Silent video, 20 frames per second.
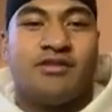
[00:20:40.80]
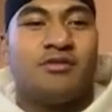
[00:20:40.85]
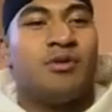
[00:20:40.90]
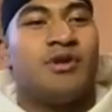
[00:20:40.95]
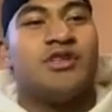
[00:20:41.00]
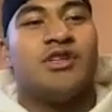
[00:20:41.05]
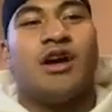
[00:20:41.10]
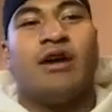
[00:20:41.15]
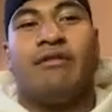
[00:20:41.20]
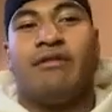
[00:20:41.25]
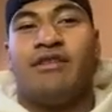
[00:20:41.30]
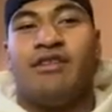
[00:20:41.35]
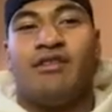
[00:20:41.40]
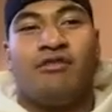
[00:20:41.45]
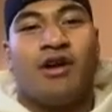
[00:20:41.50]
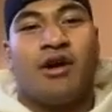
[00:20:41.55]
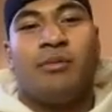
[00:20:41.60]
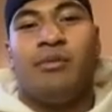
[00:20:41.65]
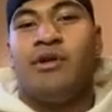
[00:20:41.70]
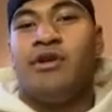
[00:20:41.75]
switch to
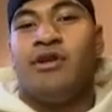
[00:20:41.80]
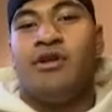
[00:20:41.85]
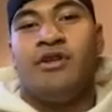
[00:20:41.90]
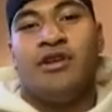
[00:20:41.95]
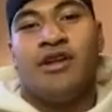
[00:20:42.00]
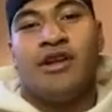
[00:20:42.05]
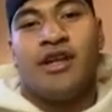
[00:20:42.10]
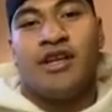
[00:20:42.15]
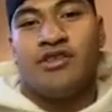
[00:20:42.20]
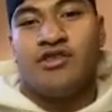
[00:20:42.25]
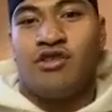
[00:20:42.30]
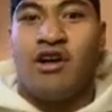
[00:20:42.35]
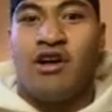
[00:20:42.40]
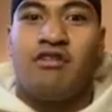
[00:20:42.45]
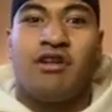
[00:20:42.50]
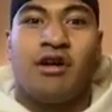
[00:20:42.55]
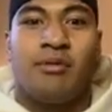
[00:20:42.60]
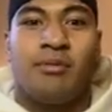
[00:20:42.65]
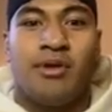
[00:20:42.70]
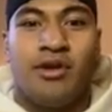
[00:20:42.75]
rugby union, try
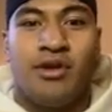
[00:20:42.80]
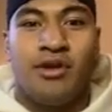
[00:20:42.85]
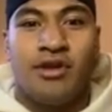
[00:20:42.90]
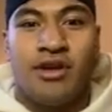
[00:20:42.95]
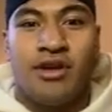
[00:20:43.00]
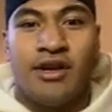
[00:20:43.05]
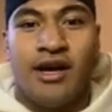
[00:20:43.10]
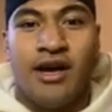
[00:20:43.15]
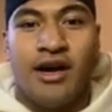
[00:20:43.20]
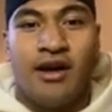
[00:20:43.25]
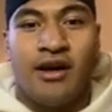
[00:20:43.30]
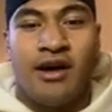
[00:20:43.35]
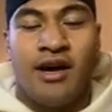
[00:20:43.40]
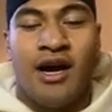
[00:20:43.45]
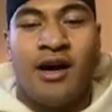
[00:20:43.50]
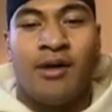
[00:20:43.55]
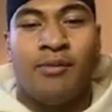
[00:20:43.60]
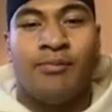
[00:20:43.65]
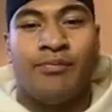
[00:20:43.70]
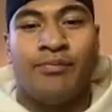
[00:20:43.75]
rugby union.
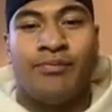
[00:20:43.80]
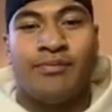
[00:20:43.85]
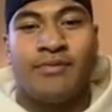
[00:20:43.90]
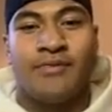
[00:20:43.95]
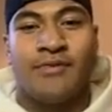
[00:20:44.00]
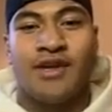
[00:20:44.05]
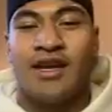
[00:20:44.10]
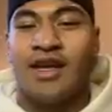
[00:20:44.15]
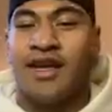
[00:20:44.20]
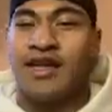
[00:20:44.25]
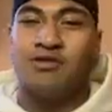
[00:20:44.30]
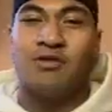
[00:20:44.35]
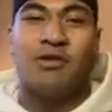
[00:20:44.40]
It's